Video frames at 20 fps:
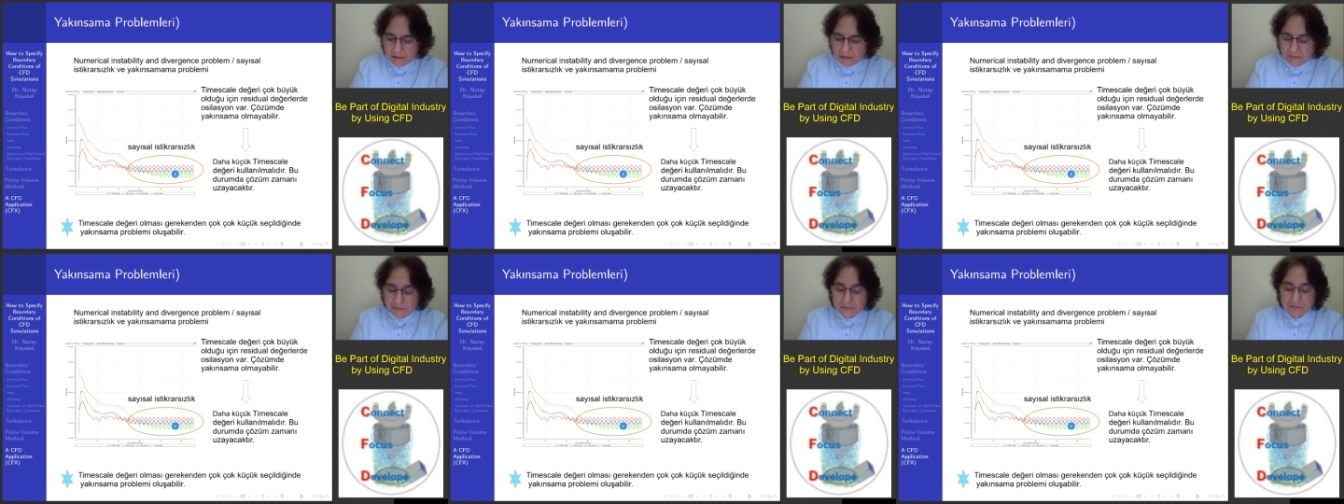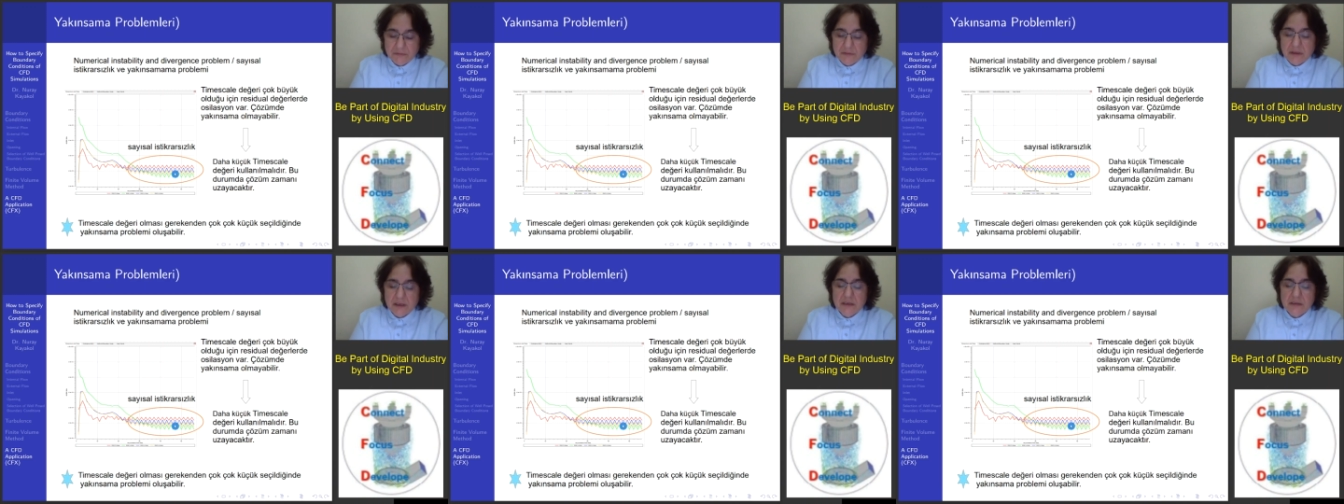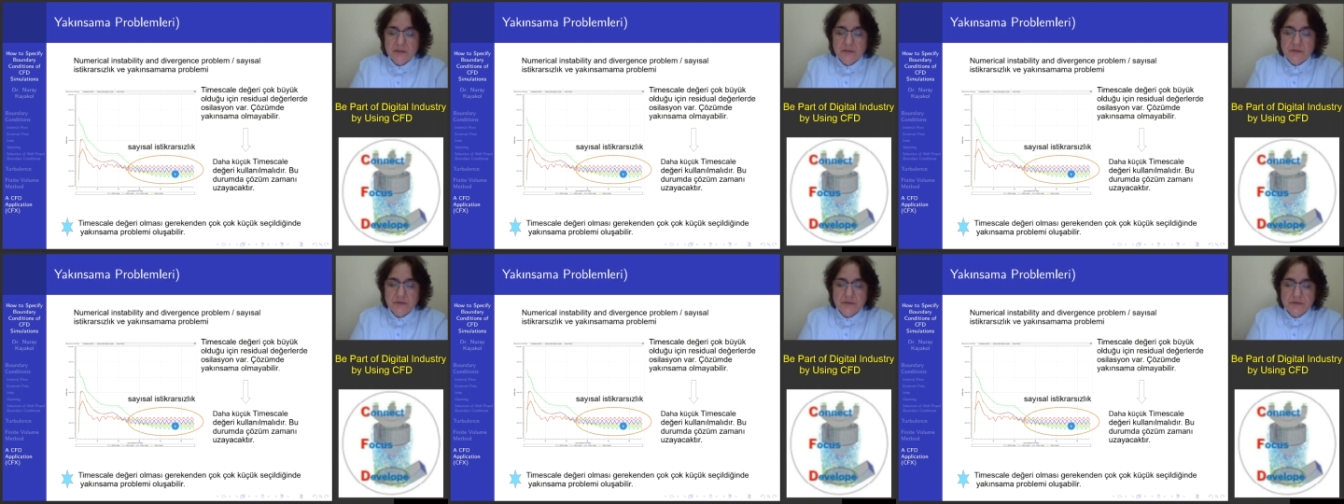
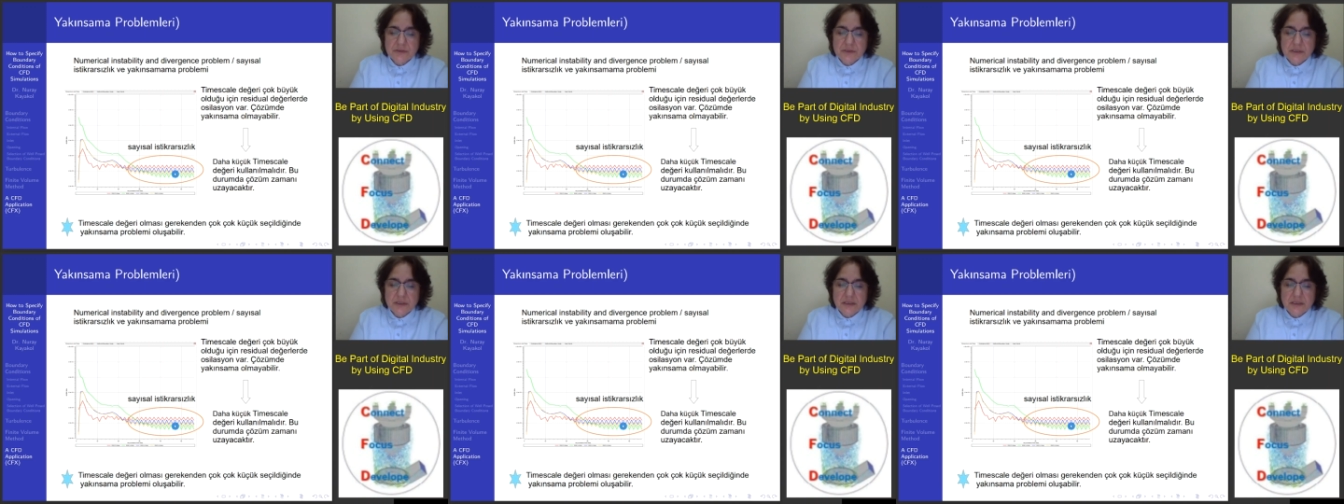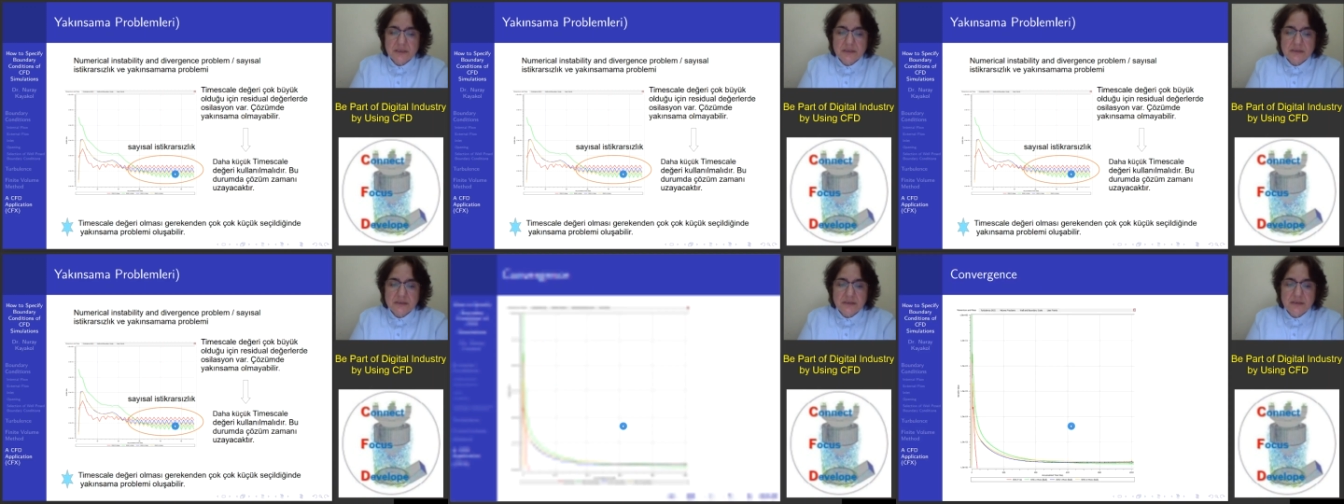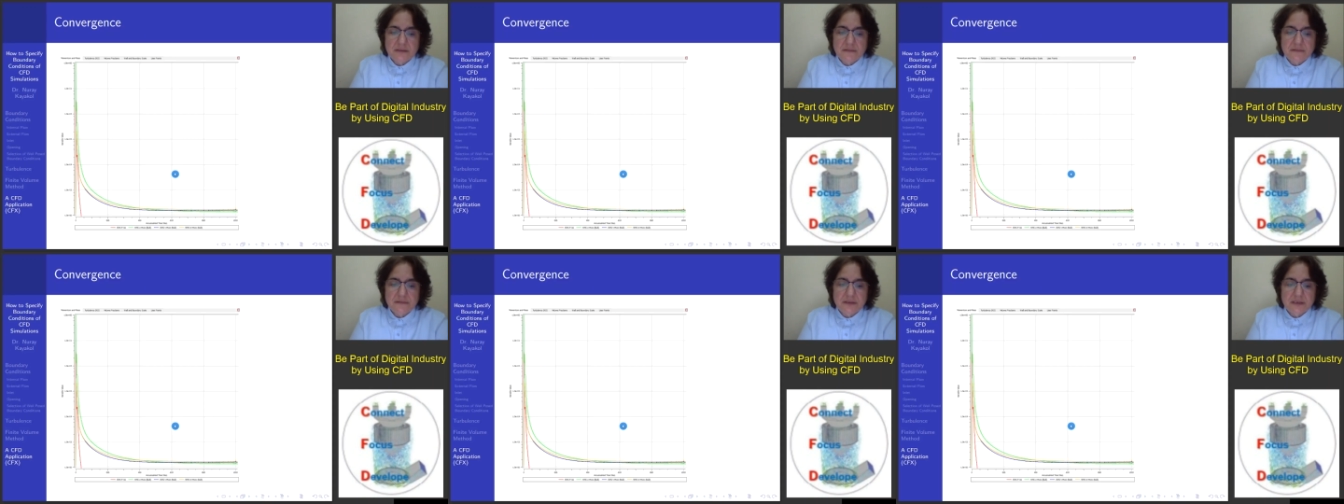while using
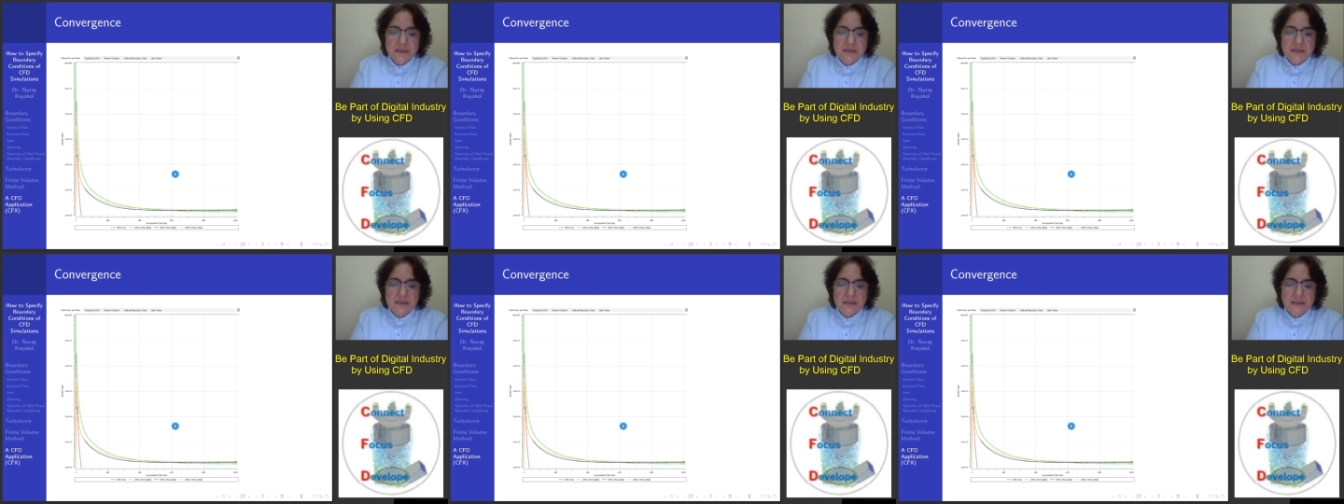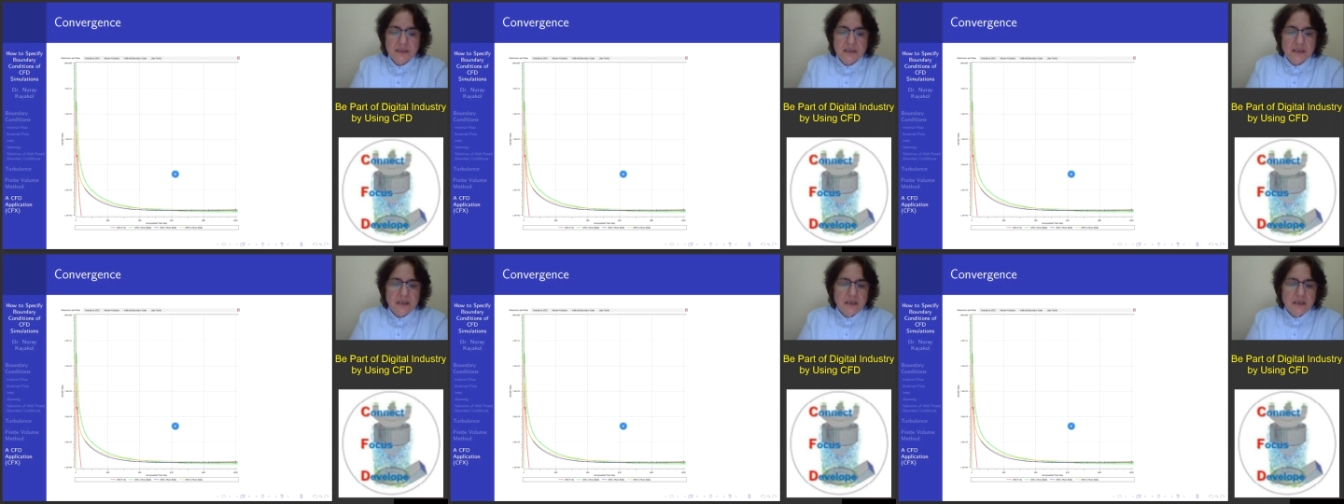CFX.